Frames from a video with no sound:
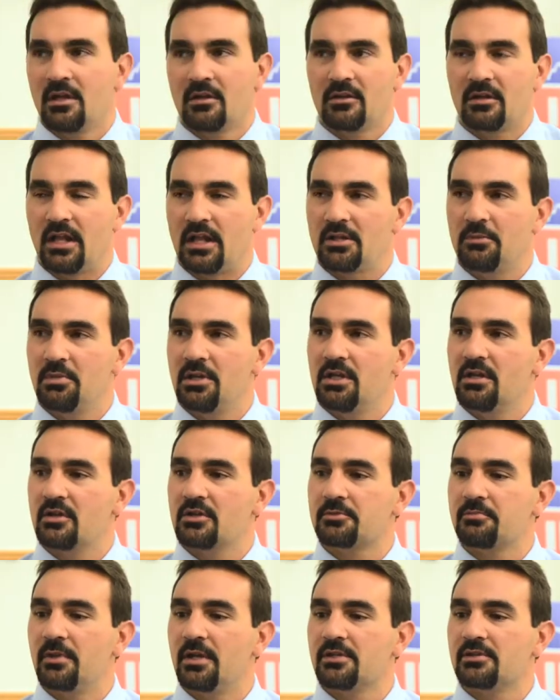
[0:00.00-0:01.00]
Glad to be
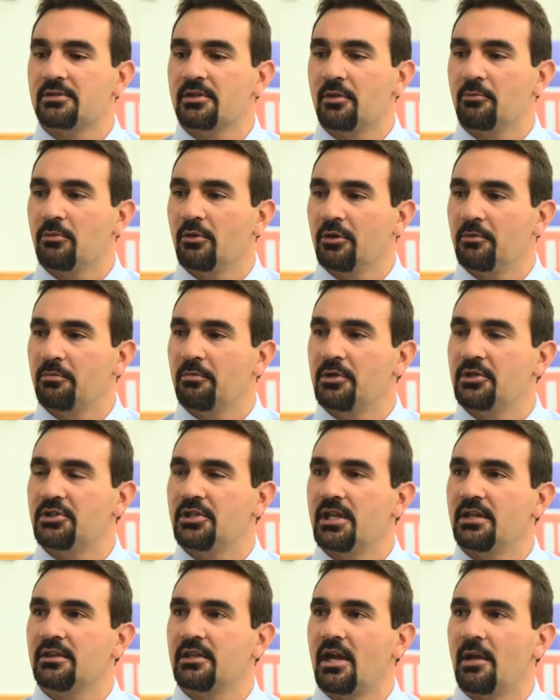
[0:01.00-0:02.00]
here, Spencer. I really
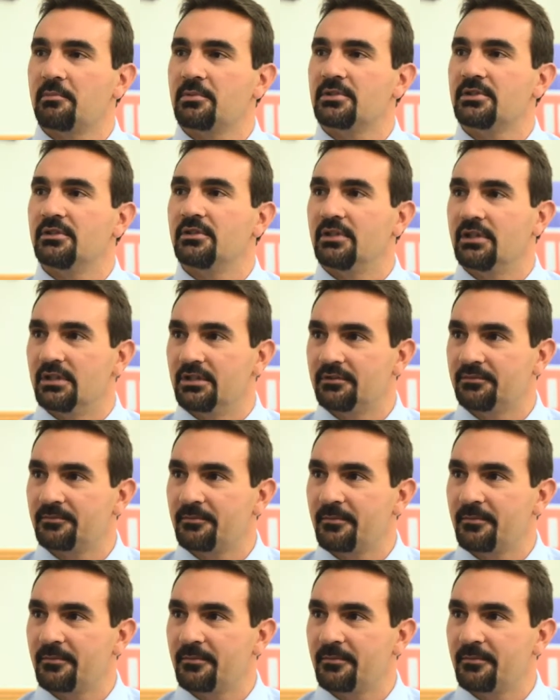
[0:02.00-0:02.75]
appreciate the opportunity.